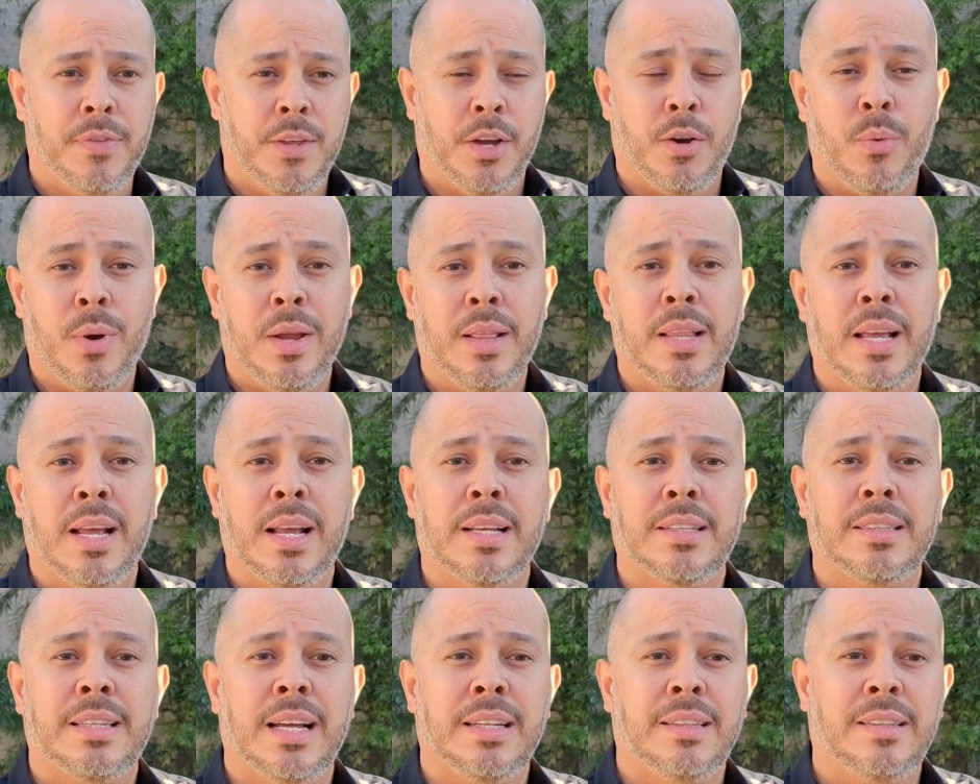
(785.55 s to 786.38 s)
The great
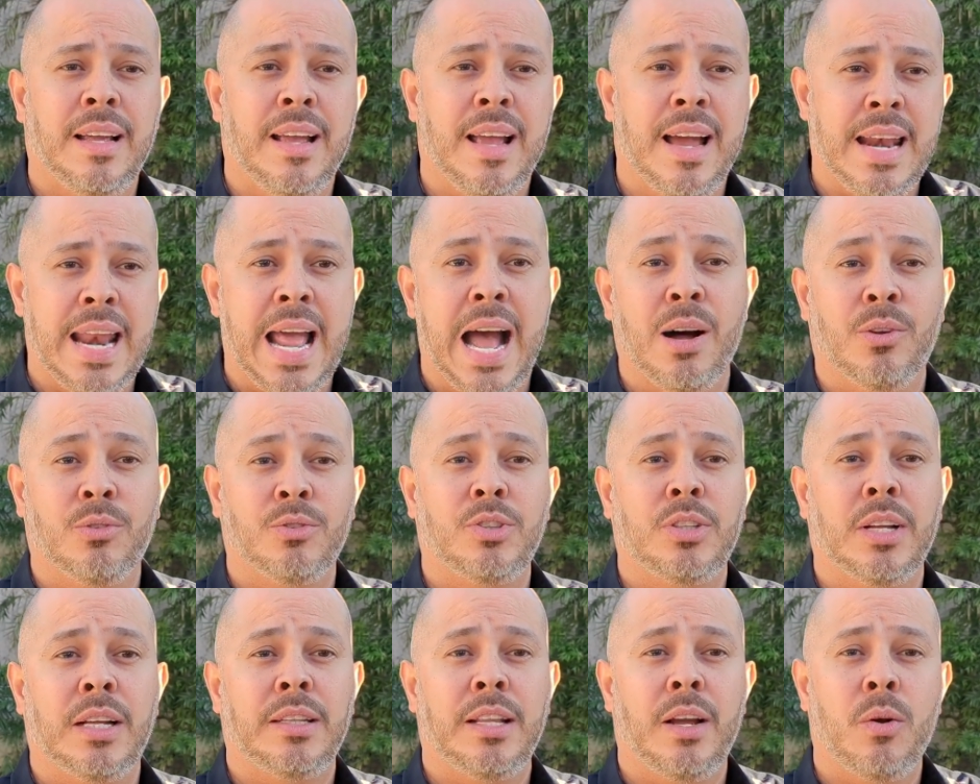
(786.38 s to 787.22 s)
thing is that they
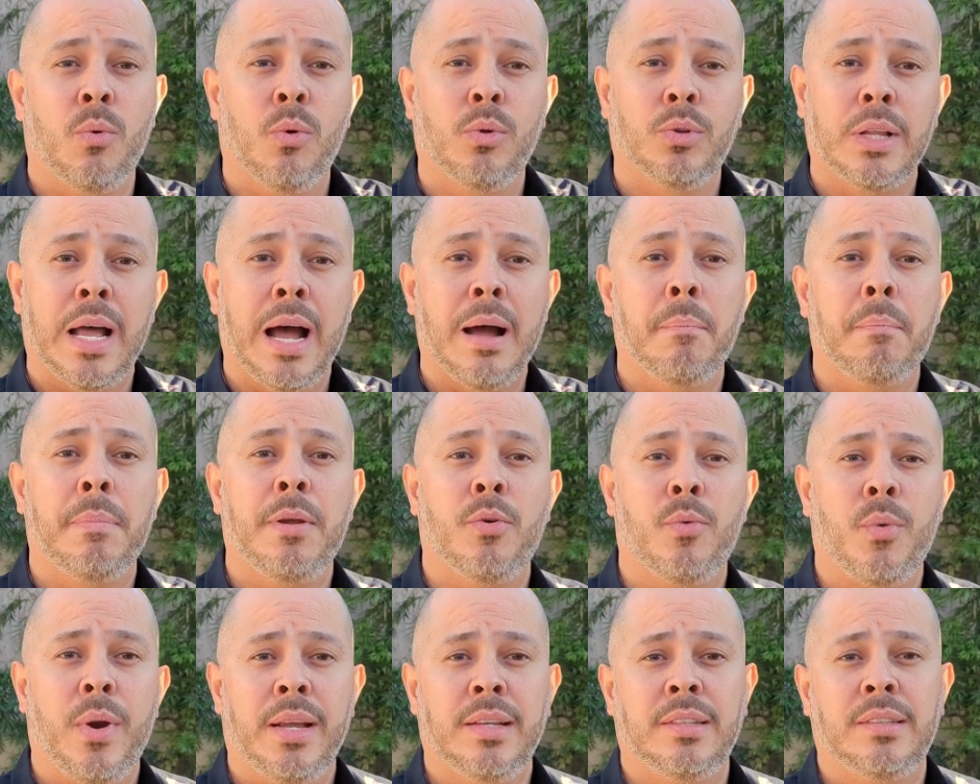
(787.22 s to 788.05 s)
announced that they will not
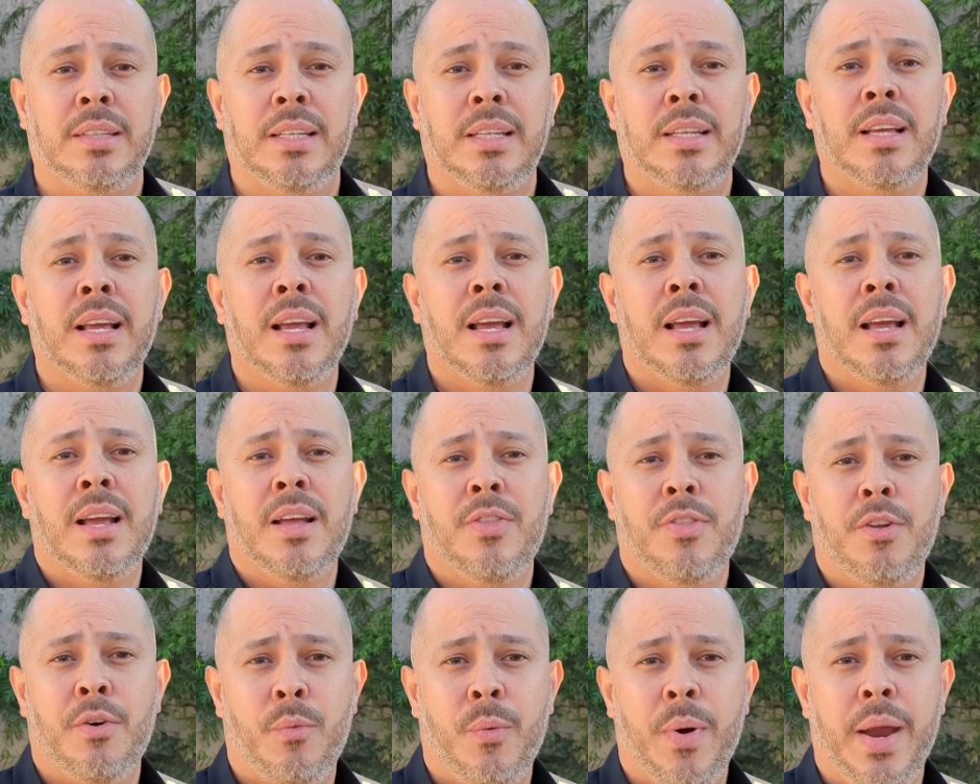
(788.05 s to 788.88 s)
be raising
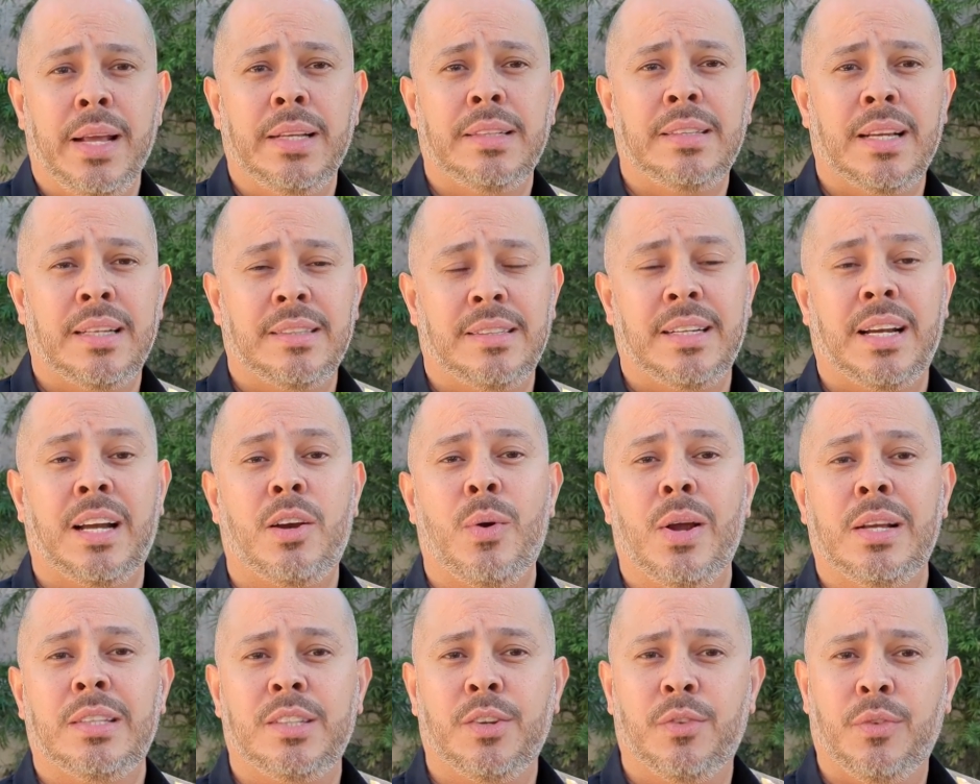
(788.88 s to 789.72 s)
the rates as
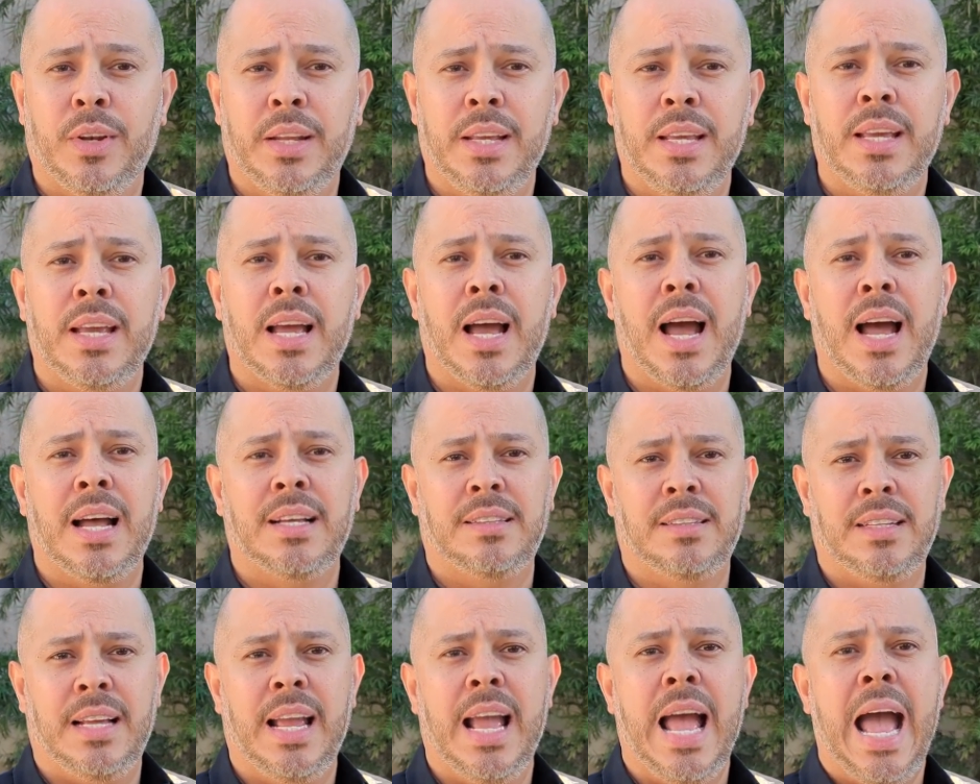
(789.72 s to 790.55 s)
aggressively
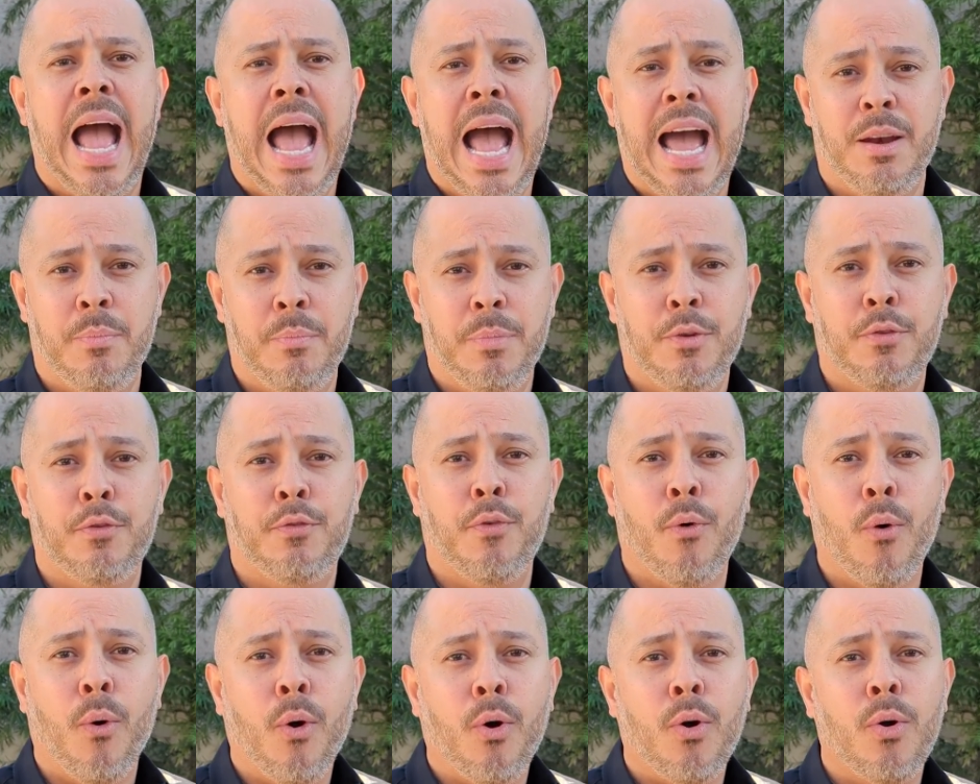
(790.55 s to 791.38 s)
as they had
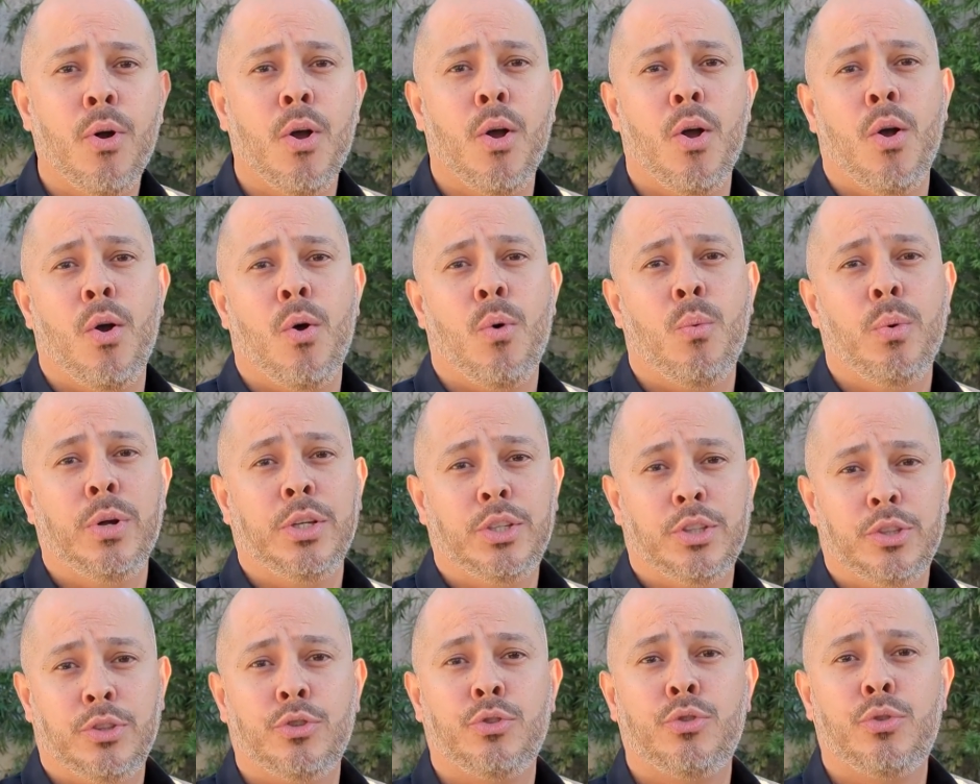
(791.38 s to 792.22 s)
before,
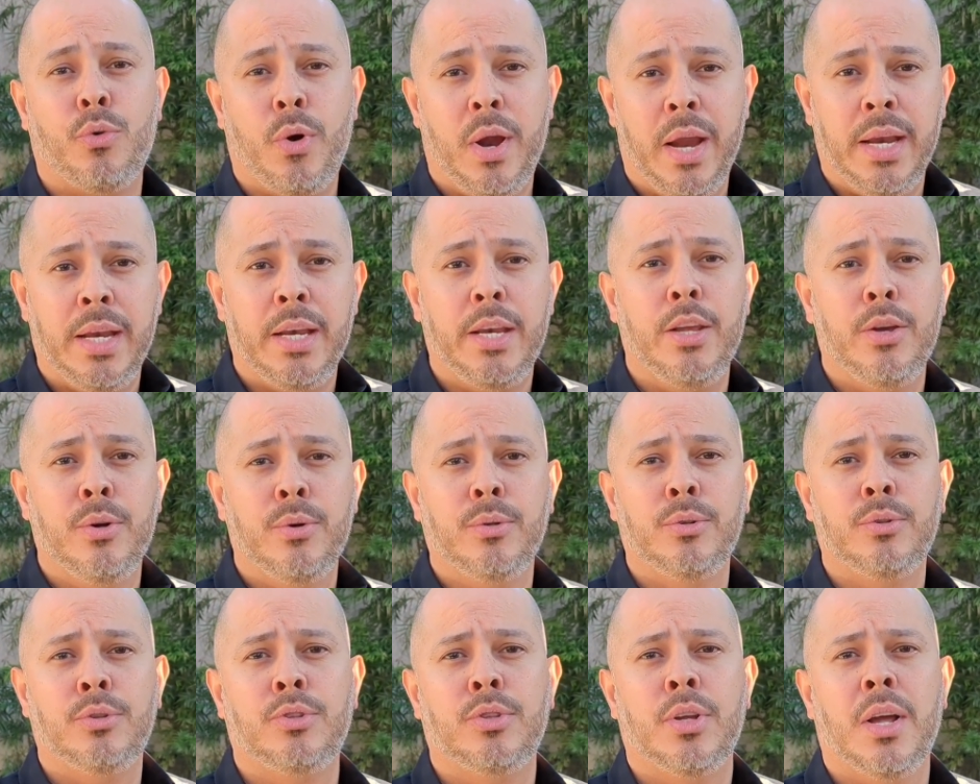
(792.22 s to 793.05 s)
which is great
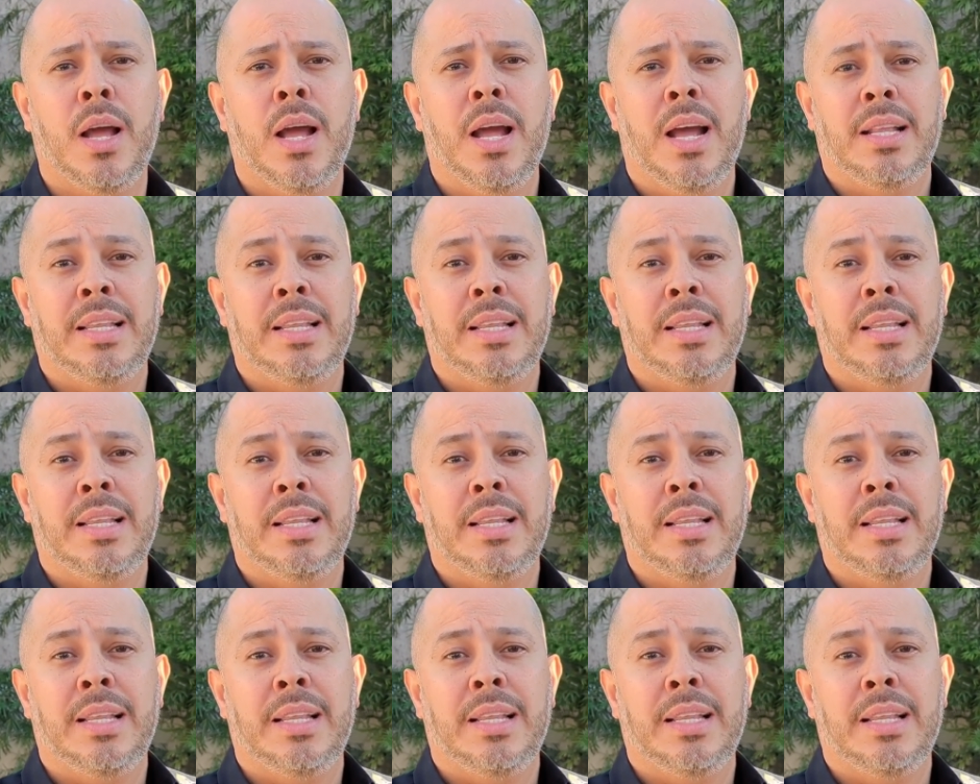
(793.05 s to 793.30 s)
news.